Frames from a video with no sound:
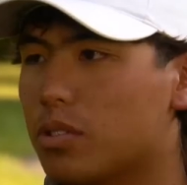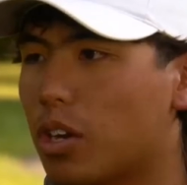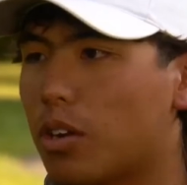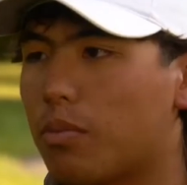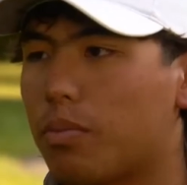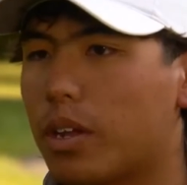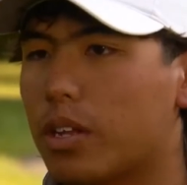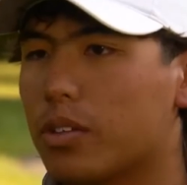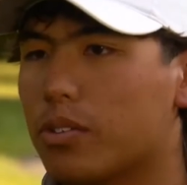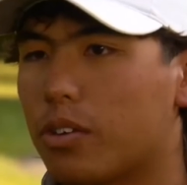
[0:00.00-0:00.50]

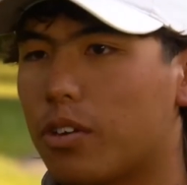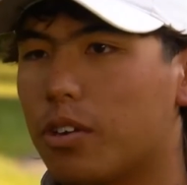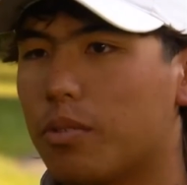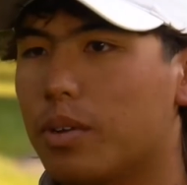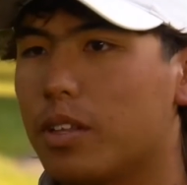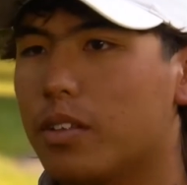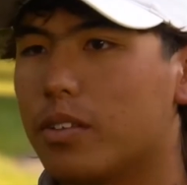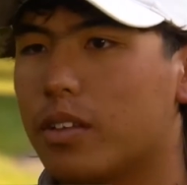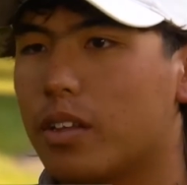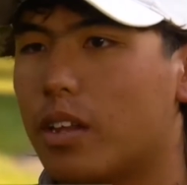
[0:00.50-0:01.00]
started playing
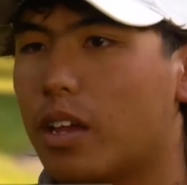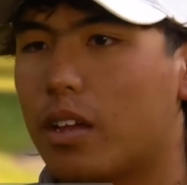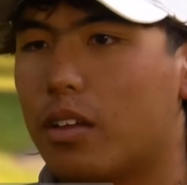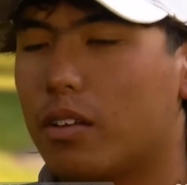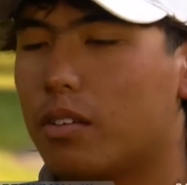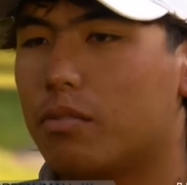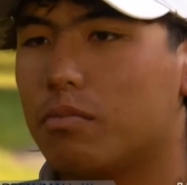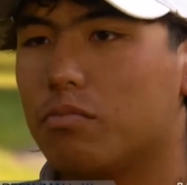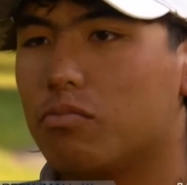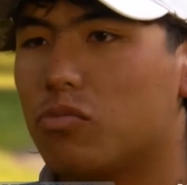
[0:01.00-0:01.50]
tournaments, and
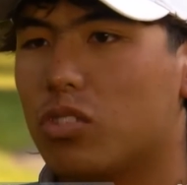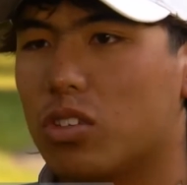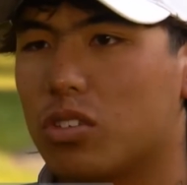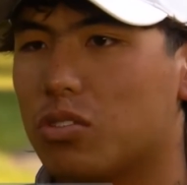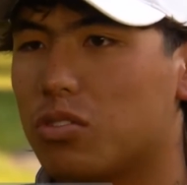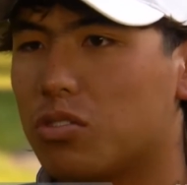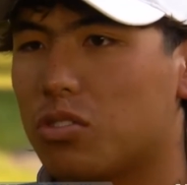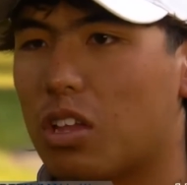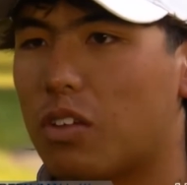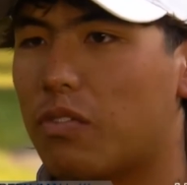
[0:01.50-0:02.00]
I just